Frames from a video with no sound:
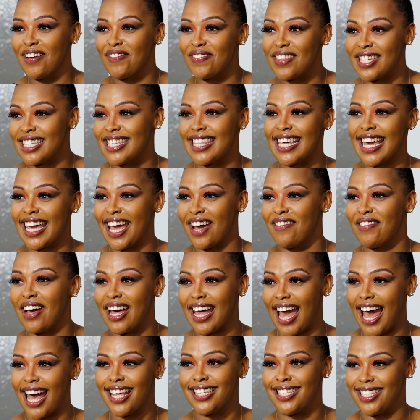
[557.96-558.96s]
If this thing ever
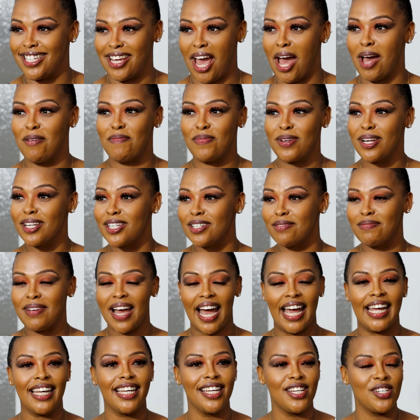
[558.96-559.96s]
has to happen to me,
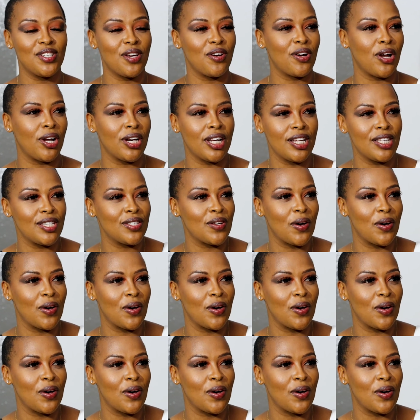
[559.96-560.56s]
I need you around.